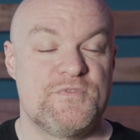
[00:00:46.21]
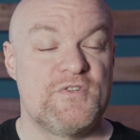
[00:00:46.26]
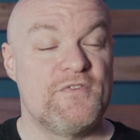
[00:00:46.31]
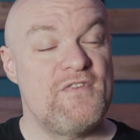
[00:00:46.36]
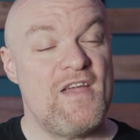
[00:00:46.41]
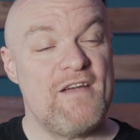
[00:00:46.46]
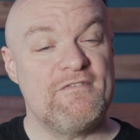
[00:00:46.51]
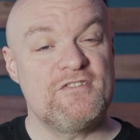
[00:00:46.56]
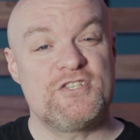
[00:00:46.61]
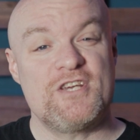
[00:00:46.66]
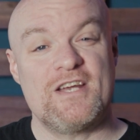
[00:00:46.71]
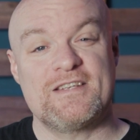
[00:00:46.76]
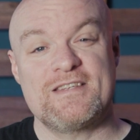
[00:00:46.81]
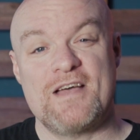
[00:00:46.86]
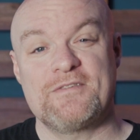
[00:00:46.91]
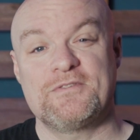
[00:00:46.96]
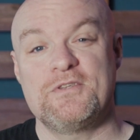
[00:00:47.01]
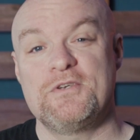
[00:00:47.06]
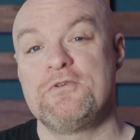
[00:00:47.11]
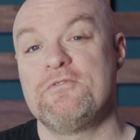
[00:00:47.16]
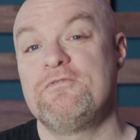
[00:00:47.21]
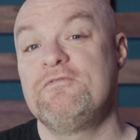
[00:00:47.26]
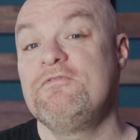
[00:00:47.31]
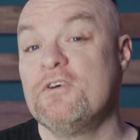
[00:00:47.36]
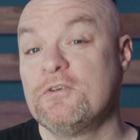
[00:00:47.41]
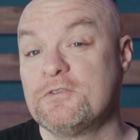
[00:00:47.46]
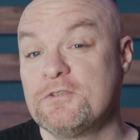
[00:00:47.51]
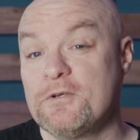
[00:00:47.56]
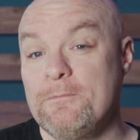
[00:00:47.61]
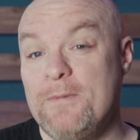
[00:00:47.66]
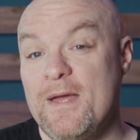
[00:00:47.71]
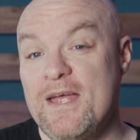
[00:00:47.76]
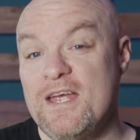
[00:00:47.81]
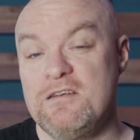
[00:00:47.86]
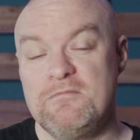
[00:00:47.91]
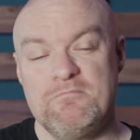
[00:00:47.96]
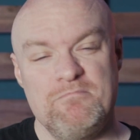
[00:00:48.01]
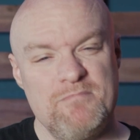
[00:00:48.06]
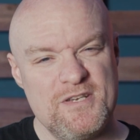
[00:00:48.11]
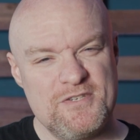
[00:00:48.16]
So if you haven't checked out the new filter
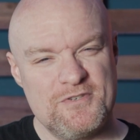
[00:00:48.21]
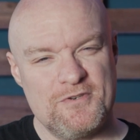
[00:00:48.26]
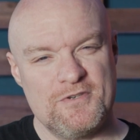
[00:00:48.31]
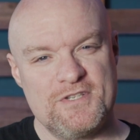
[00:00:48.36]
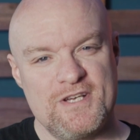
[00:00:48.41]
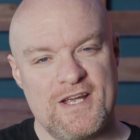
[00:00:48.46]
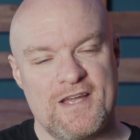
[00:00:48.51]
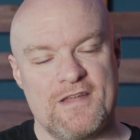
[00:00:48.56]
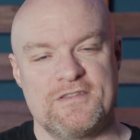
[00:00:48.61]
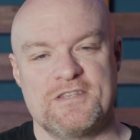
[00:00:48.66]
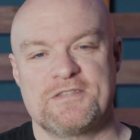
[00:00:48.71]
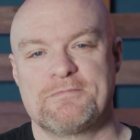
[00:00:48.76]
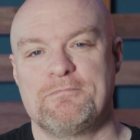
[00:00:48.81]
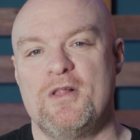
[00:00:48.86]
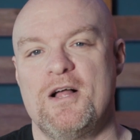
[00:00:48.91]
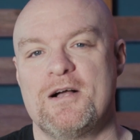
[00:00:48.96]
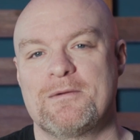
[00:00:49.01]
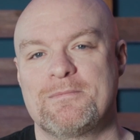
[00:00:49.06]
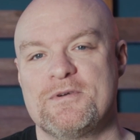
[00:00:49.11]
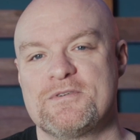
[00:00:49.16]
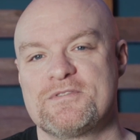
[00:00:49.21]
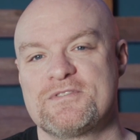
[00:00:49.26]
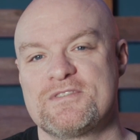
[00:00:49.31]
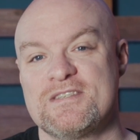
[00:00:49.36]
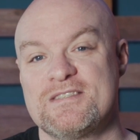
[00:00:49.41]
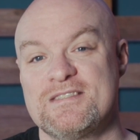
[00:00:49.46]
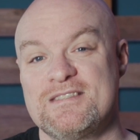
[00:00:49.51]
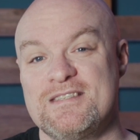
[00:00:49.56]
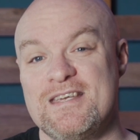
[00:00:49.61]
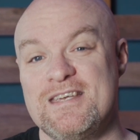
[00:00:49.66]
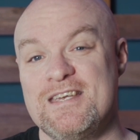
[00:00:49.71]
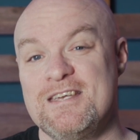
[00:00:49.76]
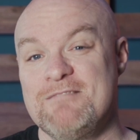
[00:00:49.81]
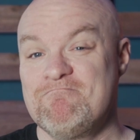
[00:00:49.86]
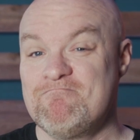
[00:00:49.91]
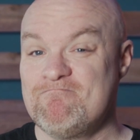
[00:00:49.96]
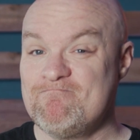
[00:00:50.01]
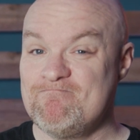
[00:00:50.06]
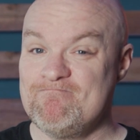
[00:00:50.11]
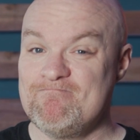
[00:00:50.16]
pane, be sure to check out this blog post to see,
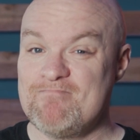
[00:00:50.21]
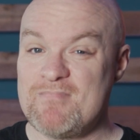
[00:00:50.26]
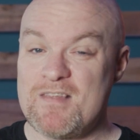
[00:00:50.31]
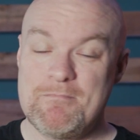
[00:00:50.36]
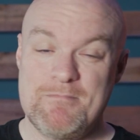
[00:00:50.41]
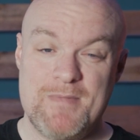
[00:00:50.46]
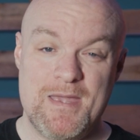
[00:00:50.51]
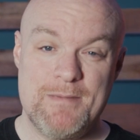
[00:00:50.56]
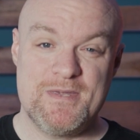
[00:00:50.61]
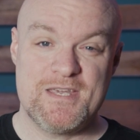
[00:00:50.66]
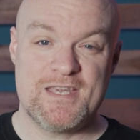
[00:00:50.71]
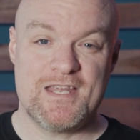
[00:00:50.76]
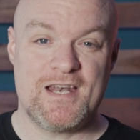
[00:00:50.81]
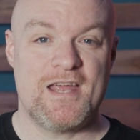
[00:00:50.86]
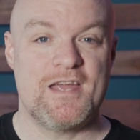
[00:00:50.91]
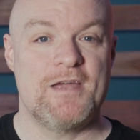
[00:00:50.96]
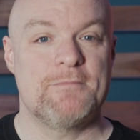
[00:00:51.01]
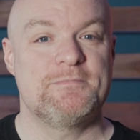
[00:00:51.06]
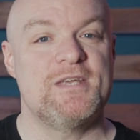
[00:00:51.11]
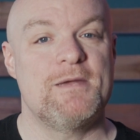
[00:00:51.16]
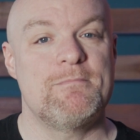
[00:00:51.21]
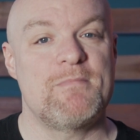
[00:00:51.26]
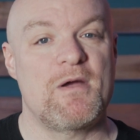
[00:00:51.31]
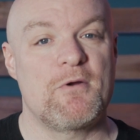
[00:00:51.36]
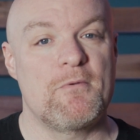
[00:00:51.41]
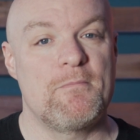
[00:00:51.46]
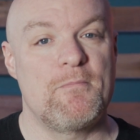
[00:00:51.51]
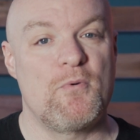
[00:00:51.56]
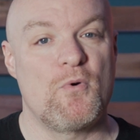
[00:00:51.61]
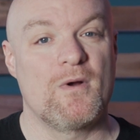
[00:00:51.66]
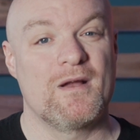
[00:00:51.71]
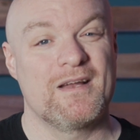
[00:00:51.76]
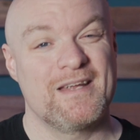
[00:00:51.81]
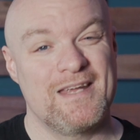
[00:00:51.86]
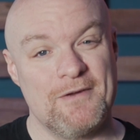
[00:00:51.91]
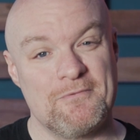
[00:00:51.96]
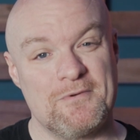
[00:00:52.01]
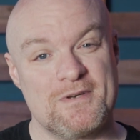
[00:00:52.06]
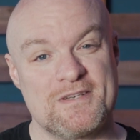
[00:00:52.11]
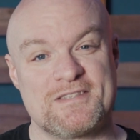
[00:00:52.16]
hmm, maybe can I update my report,
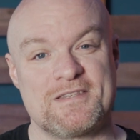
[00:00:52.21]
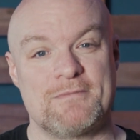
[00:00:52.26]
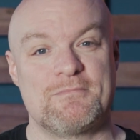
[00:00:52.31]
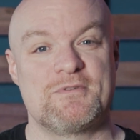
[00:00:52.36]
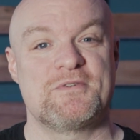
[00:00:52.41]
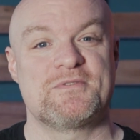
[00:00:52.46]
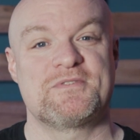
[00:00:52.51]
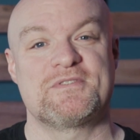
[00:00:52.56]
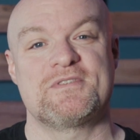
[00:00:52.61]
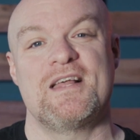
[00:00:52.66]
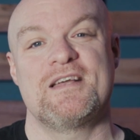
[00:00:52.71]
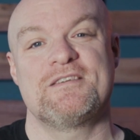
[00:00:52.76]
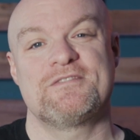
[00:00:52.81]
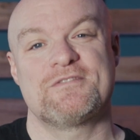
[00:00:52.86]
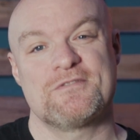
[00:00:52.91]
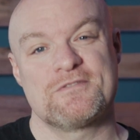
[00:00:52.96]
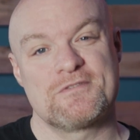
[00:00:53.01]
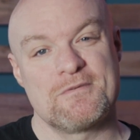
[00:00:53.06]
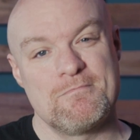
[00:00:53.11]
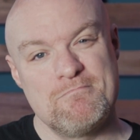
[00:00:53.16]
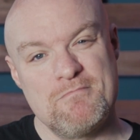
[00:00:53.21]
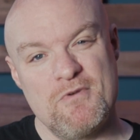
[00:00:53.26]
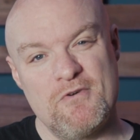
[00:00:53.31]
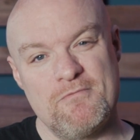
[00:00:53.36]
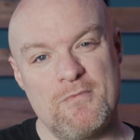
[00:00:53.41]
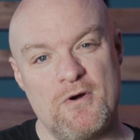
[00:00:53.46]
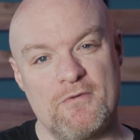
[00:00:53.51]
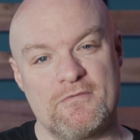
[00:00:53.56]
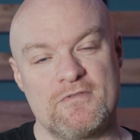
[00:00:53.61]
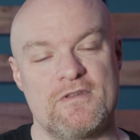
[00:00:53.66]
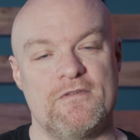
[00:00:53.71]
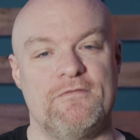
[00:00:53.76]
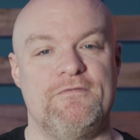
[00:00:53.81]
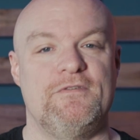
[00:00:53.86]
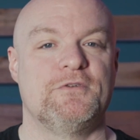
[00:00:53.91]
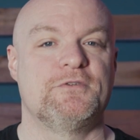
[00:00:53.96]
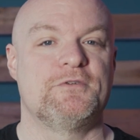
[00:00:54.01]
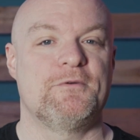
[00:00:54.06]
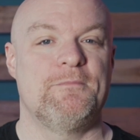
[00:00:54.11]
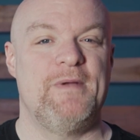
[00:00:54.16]
get rid of some of those slicers, move them over to the
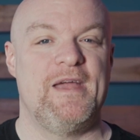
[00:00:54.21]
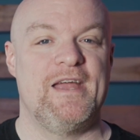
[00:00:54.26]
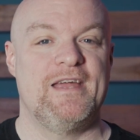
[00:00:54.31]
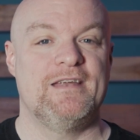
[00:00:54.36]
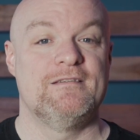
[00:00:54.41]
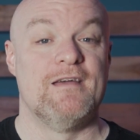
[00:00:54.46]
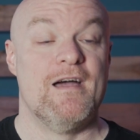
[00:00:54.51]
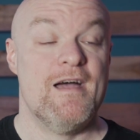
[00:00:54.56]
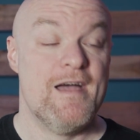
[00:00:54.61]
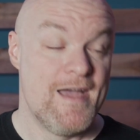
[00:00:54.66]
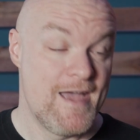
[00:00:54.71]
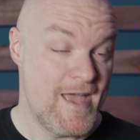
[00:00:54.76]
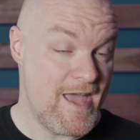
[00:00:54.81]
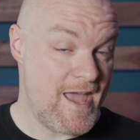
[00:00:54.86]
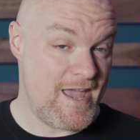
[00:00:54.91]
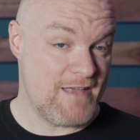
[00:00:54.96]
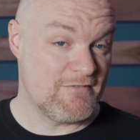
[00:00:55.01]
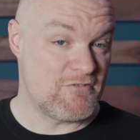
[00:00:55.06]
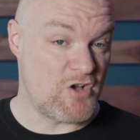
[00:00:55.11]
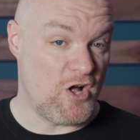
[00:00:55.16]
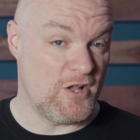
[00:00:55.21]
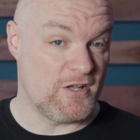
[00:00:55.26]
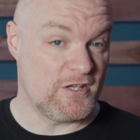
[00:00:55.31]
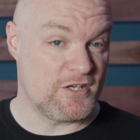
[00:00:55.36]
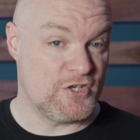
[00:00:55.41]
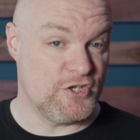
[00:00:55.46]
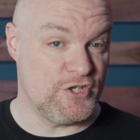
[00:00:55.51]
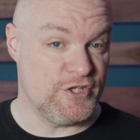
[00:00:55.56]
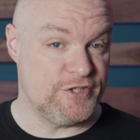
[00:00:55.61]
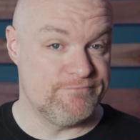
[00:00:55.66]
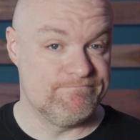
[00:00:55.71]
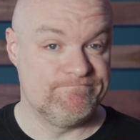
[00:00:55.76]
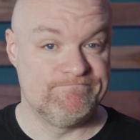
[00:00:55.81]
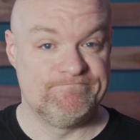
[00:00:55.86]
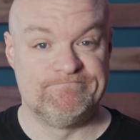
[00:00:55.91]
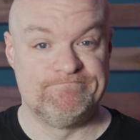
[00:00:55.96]
filter pane, and call it good.